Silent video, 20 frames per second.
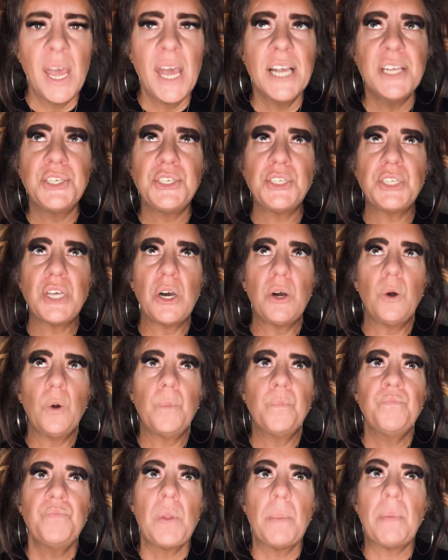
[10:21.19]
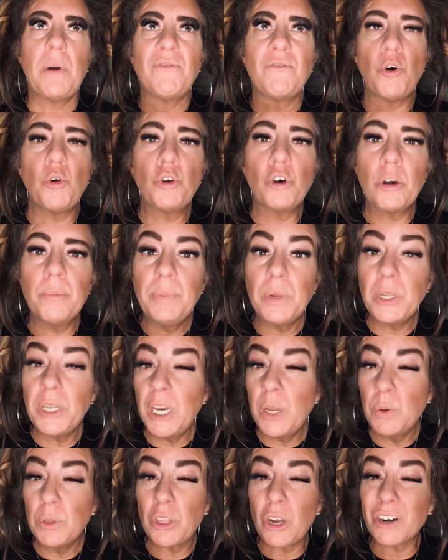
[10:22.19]
So, but
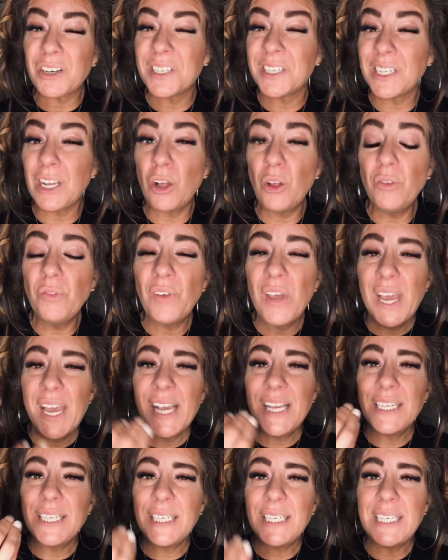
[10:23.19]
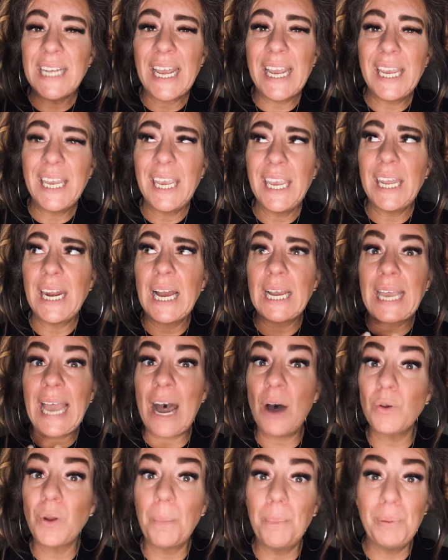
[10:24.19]
vulnerability with ourselves is taking
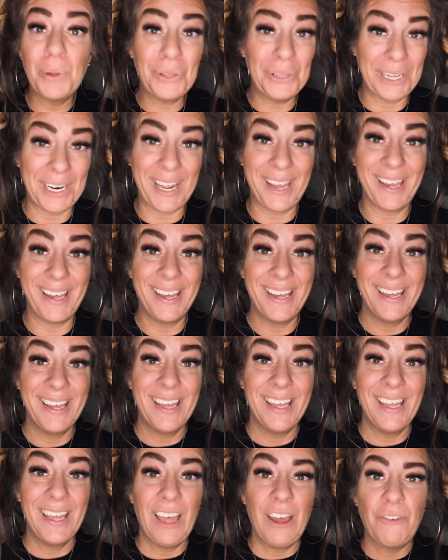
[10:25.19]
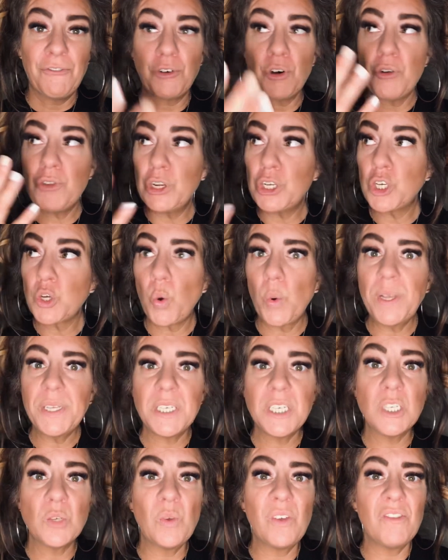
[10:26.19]
accountability for the
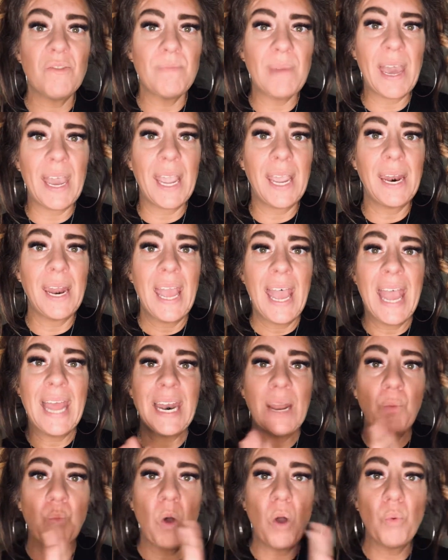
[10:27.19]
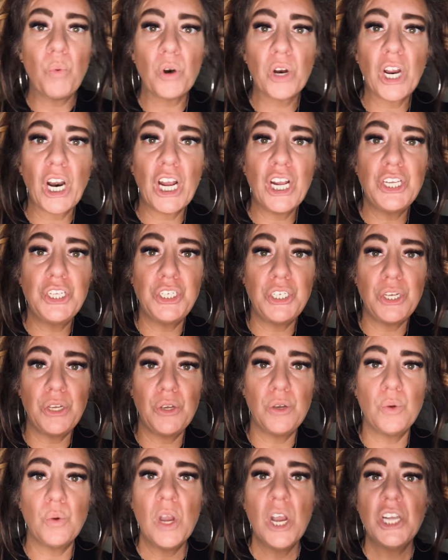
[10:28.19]
choices we've made and what we're gonna
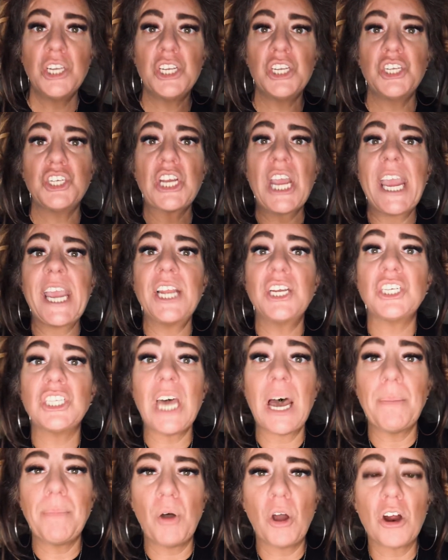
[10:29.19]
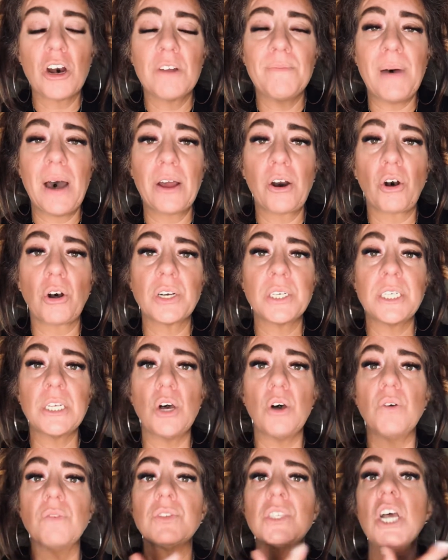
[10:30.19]
do to change that part about
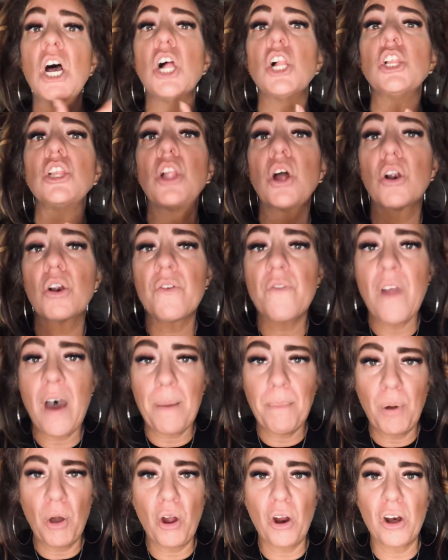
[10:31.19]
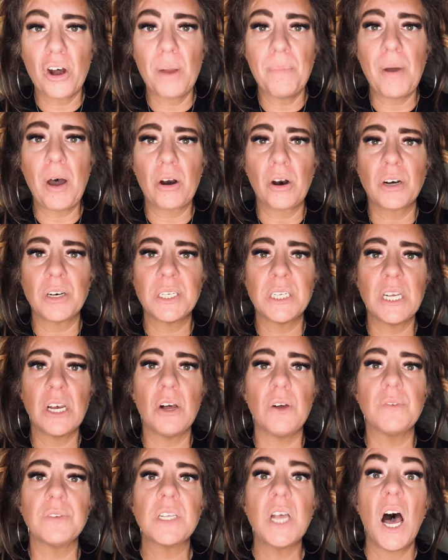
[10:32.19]
ourselves, learn that part about
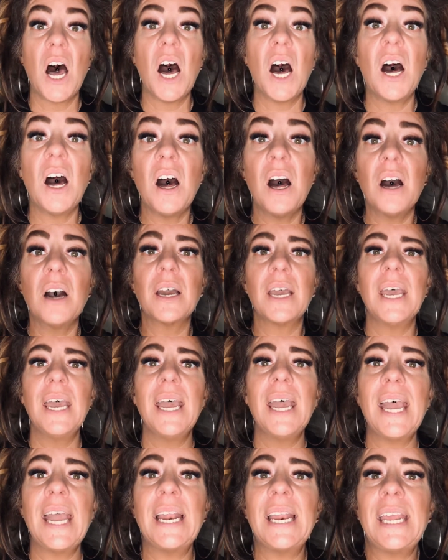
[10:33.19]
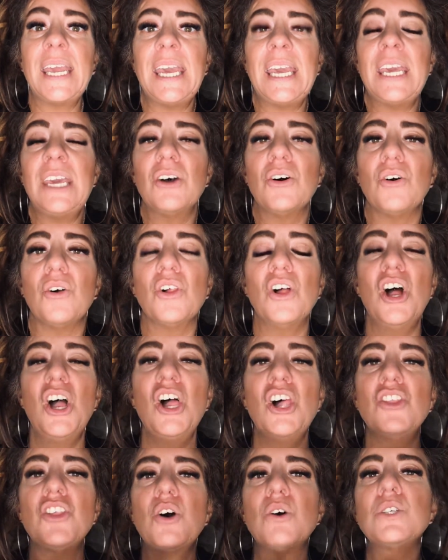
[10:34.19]
ourselves, hug and heal
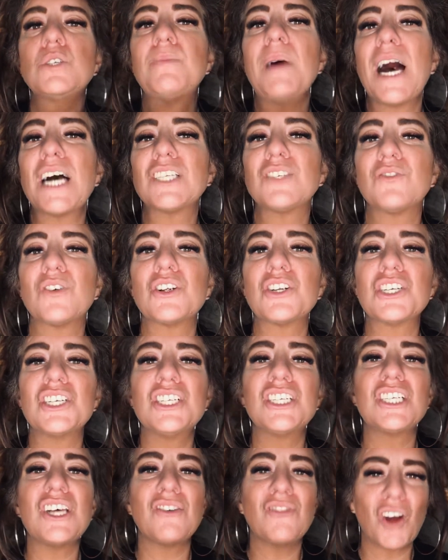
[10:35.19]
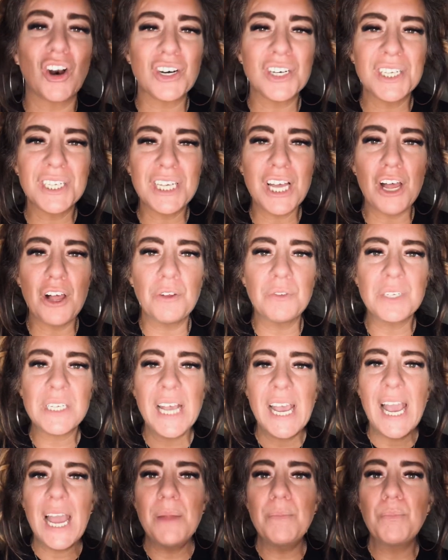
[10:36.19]
those past versions of ourselves,
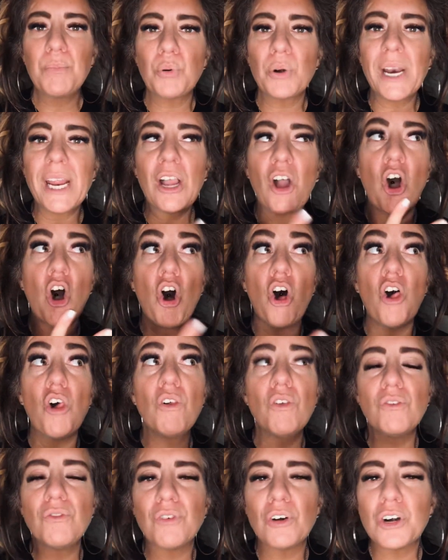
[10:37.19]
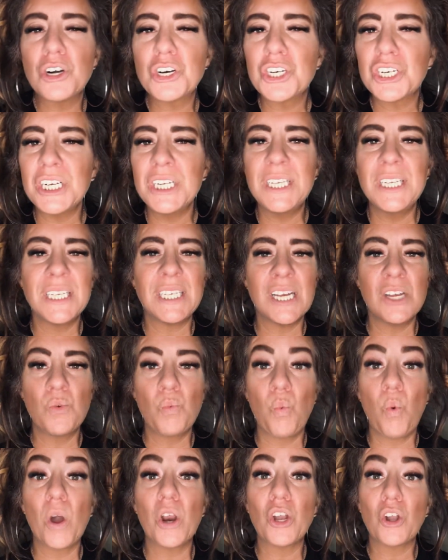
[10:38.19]
and bring all versions in
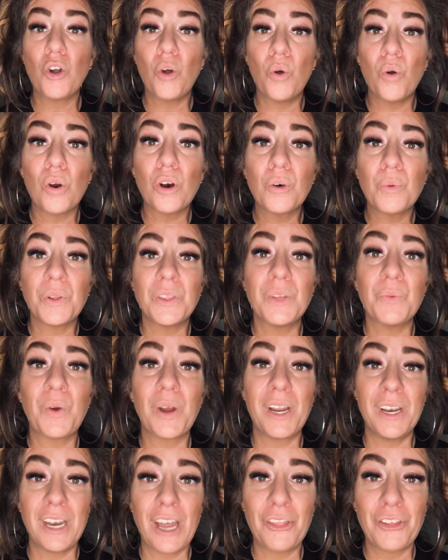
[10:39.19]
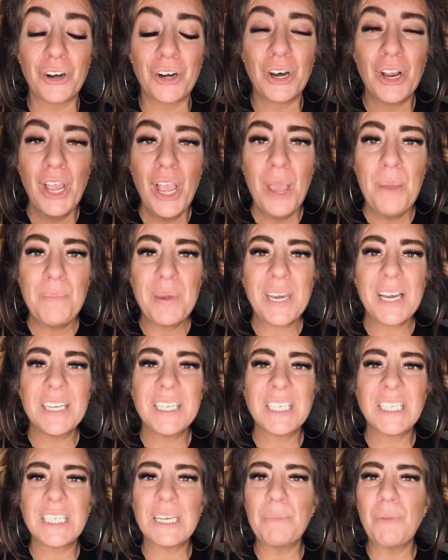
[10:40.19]
one accord with one another, because
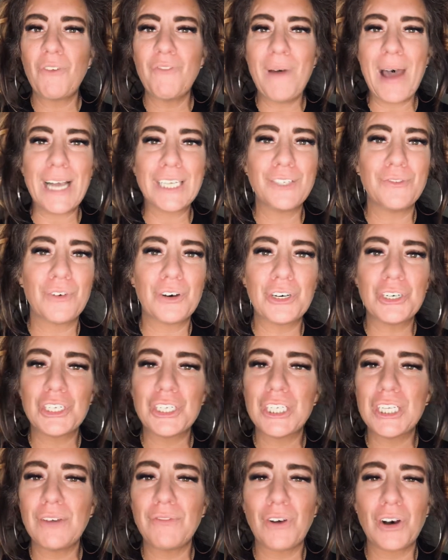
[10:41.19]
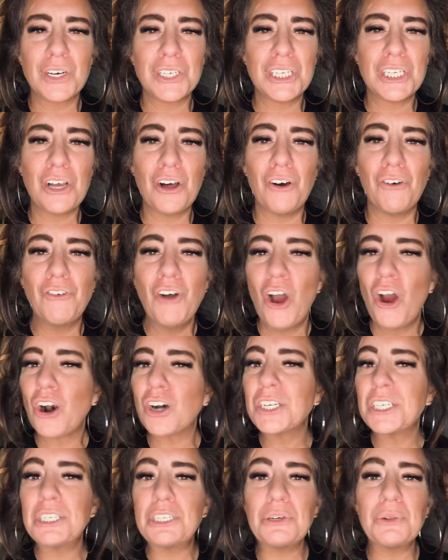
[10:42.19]
some of the past versions of ourselves are
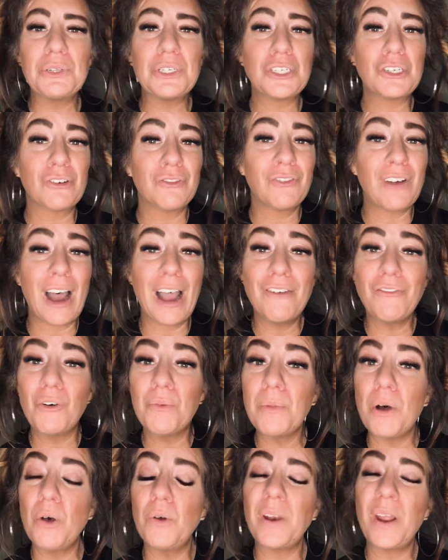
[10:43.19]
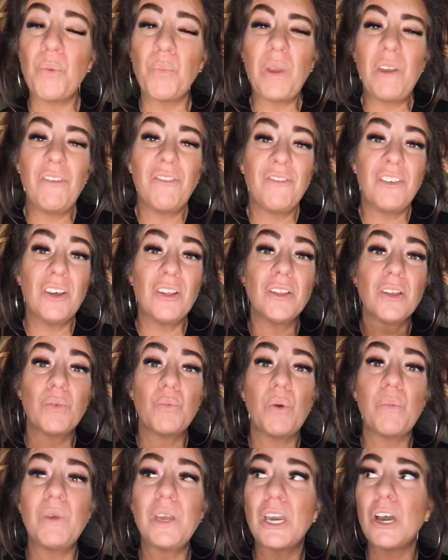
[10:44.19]
still in survival mode, and we feel it
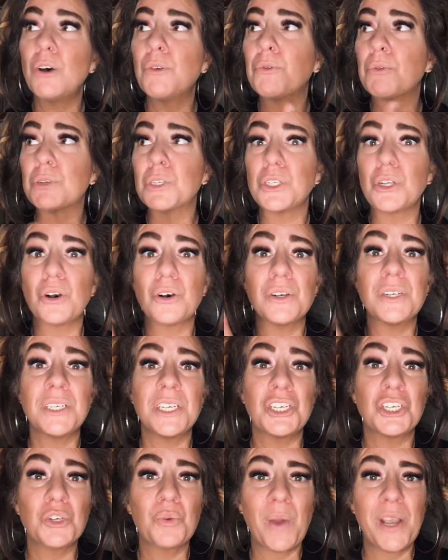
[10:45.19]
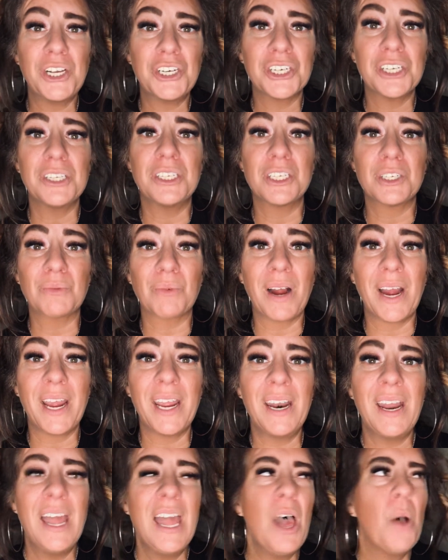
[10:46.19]
when we go through certain situations, right?